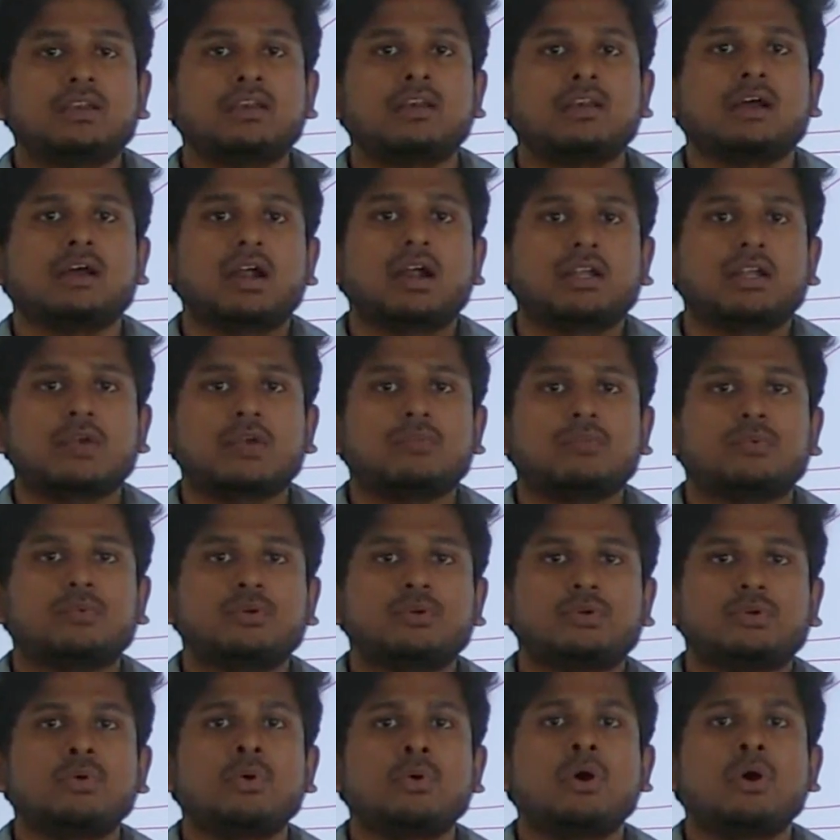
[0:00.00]
or they are not
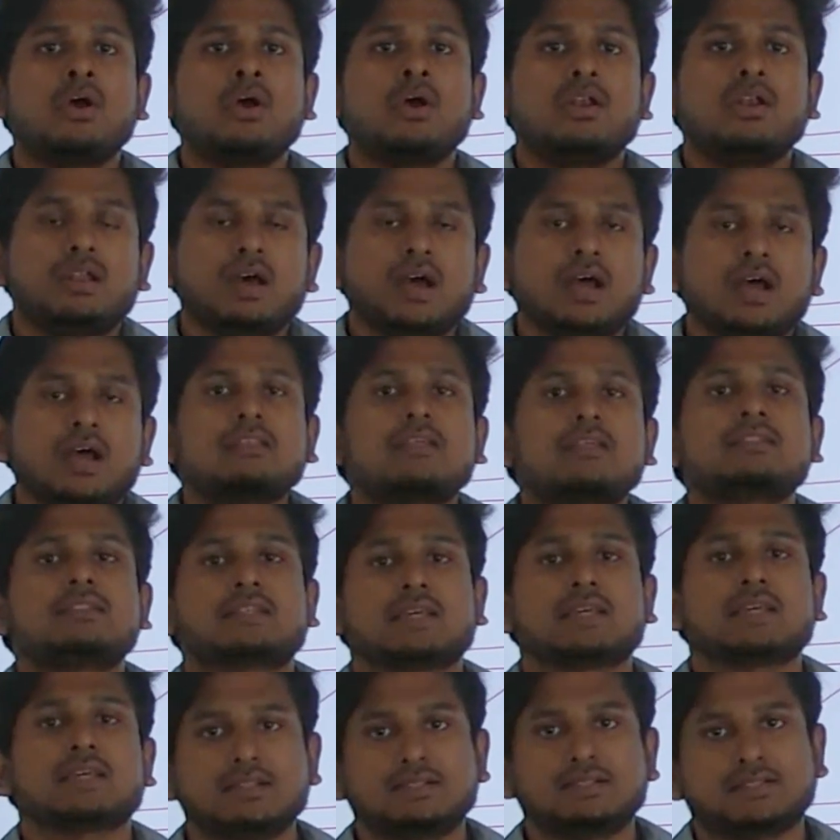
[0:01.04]
able to
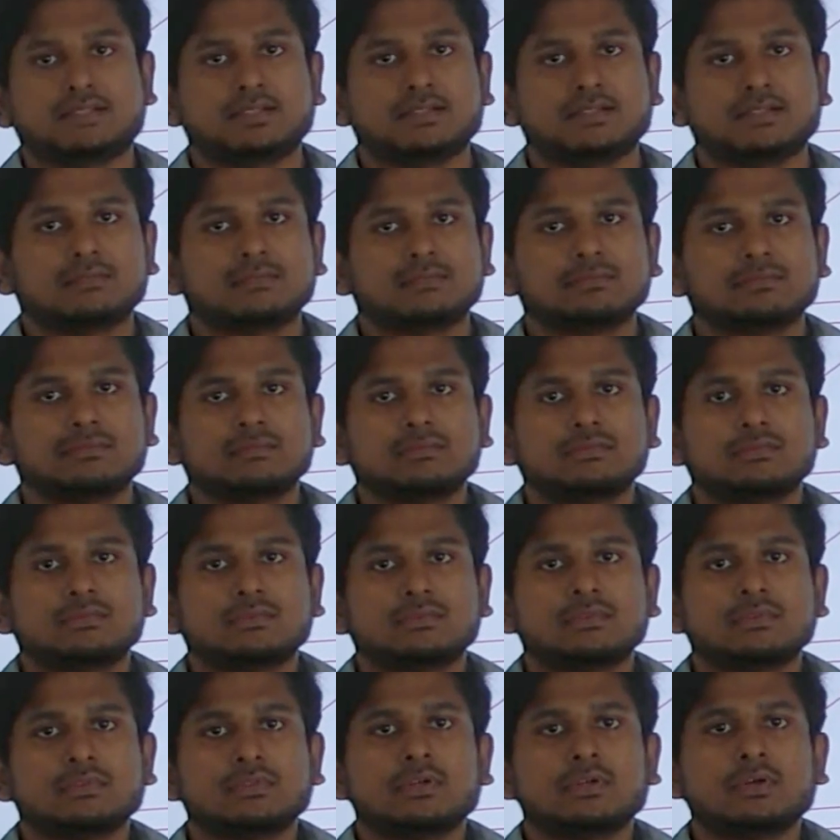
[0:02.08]
learn the skills.
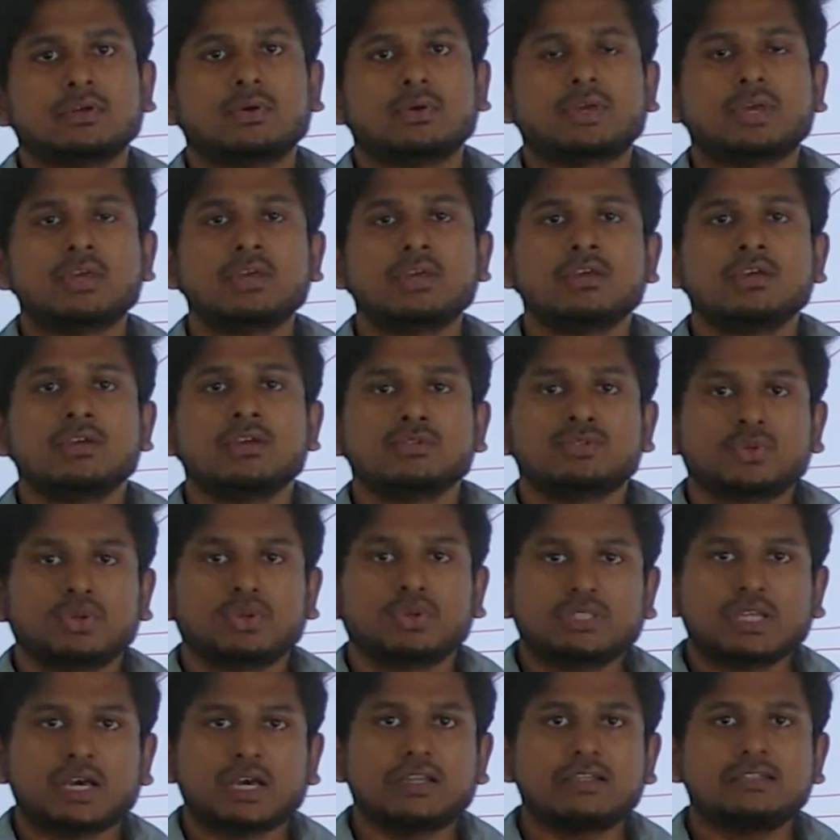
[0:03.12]
Okay,
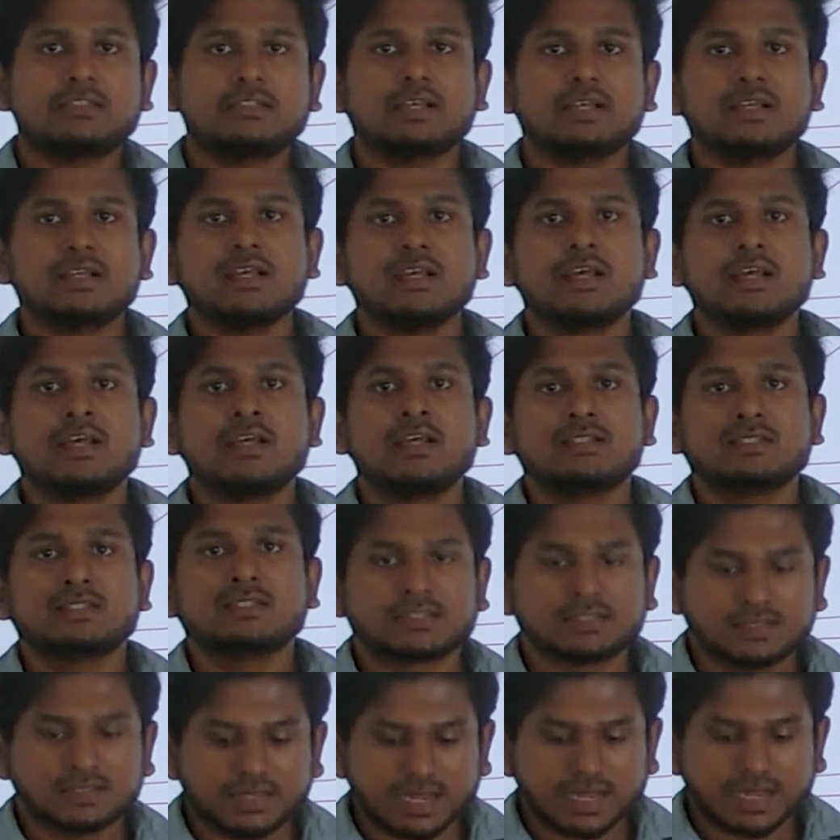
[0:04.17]
so there is the
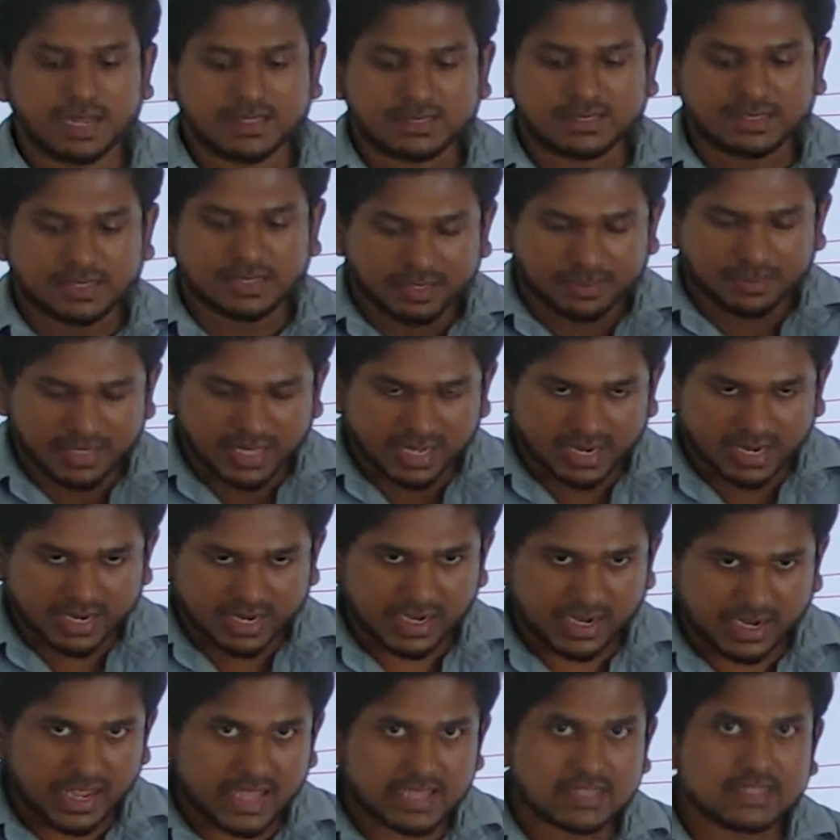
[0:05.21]

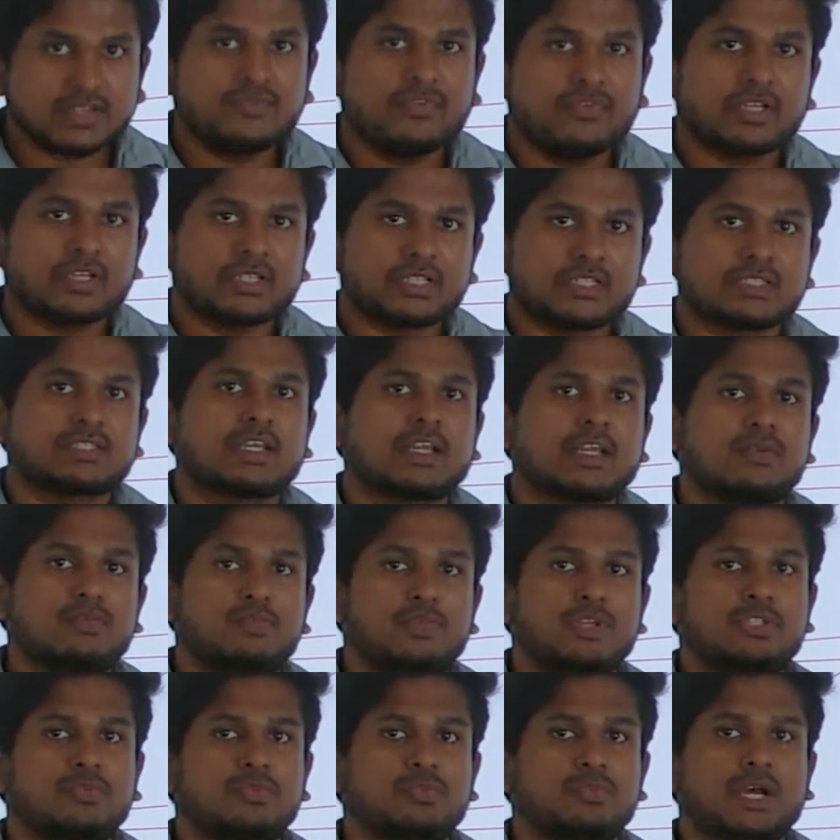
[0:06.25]
reason for the
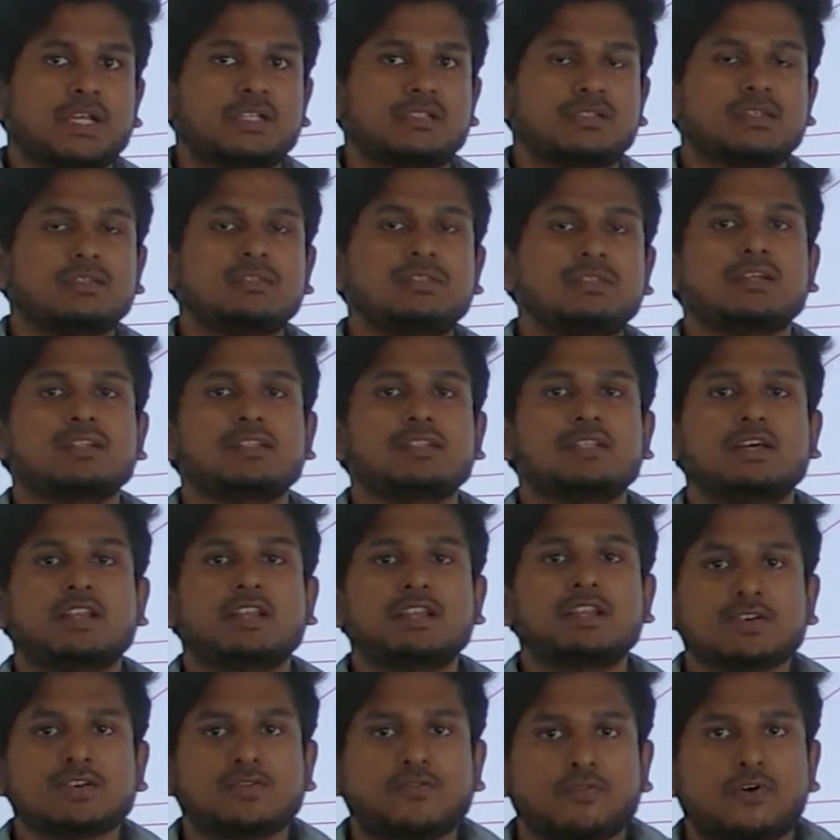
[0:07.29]
skill mismatch is
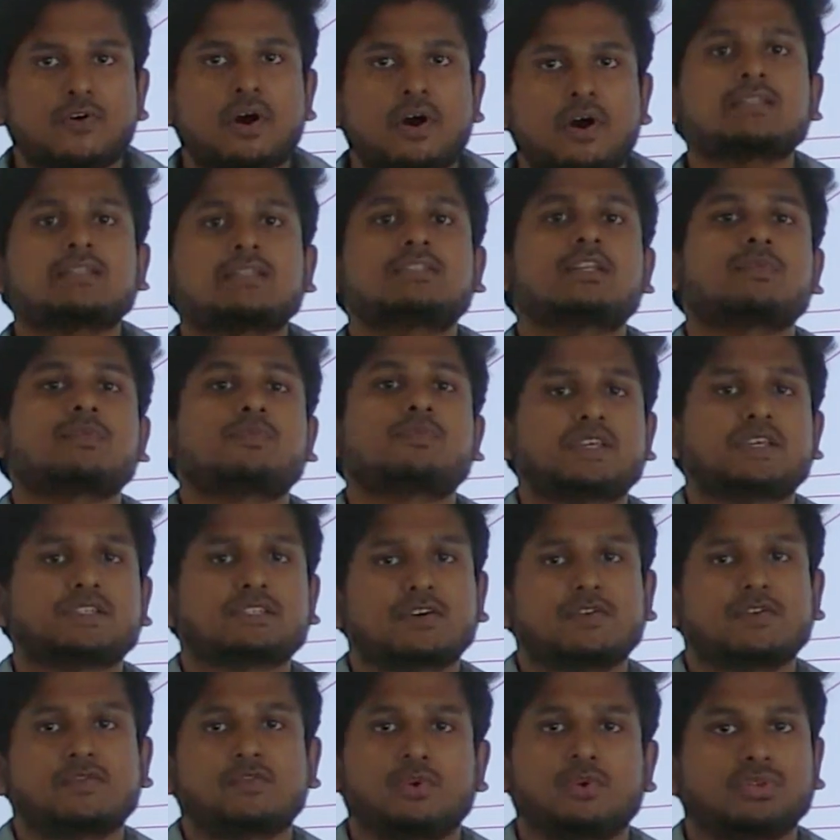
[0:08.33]
there is a faster
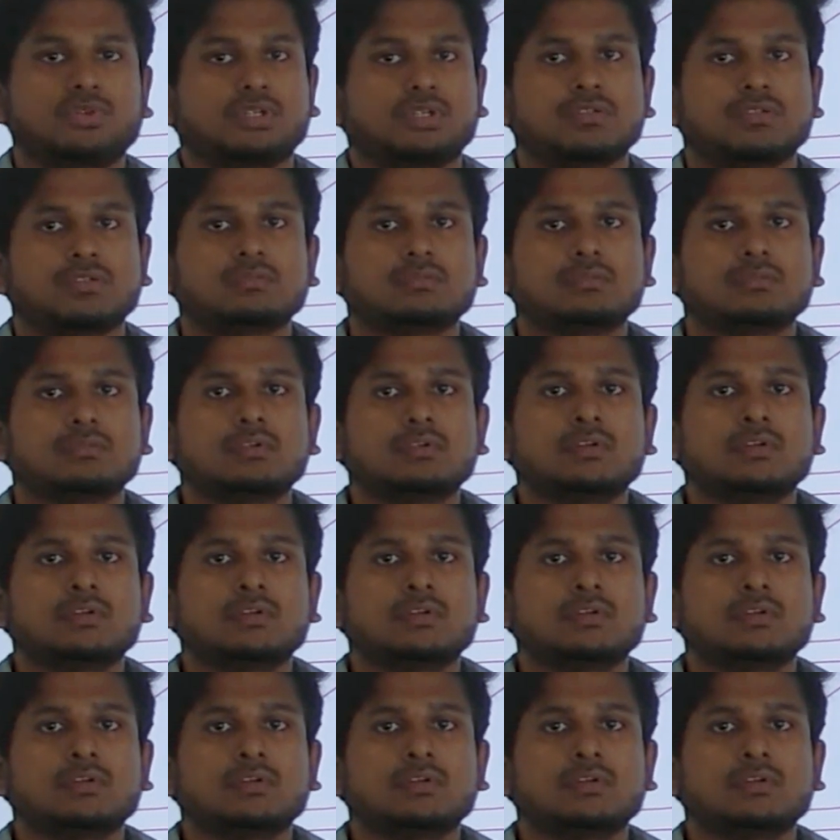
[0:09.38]
pace of growth.